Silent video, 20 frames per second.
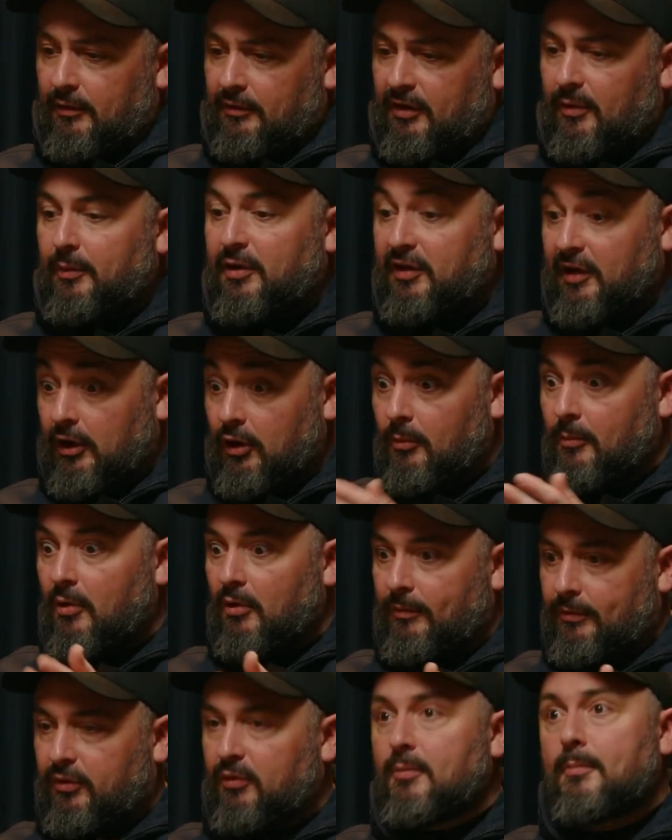So we're seeing a lot
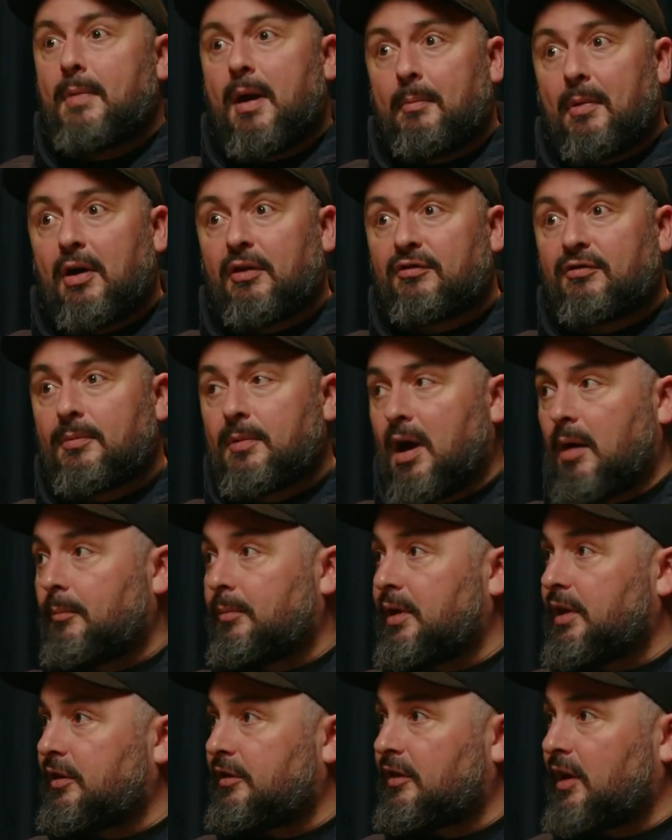more sort of memos from
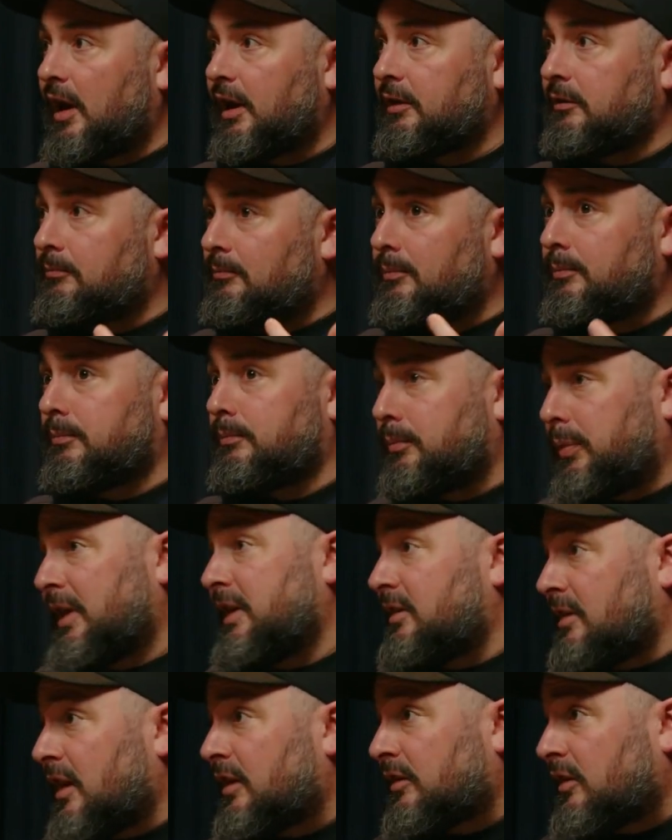companies saying,
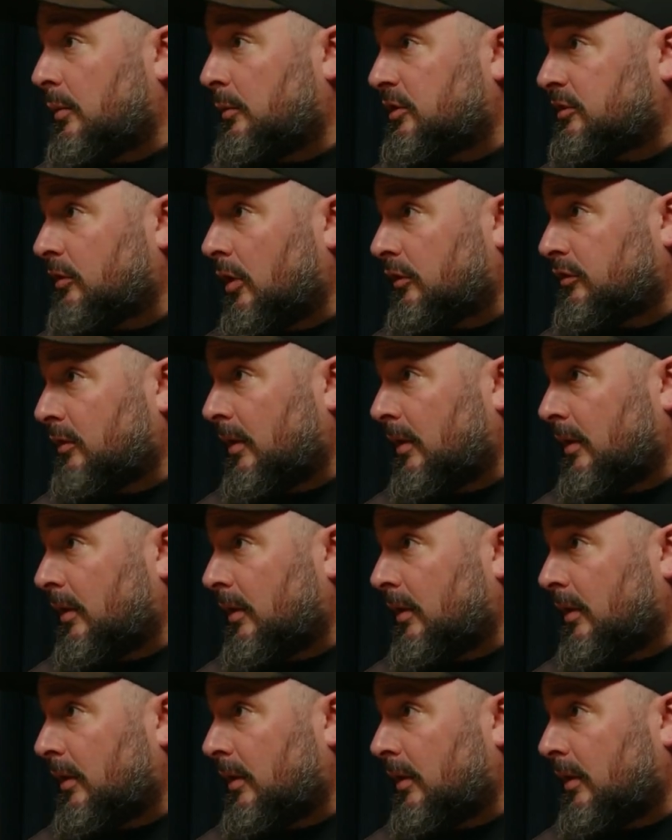please let us know which large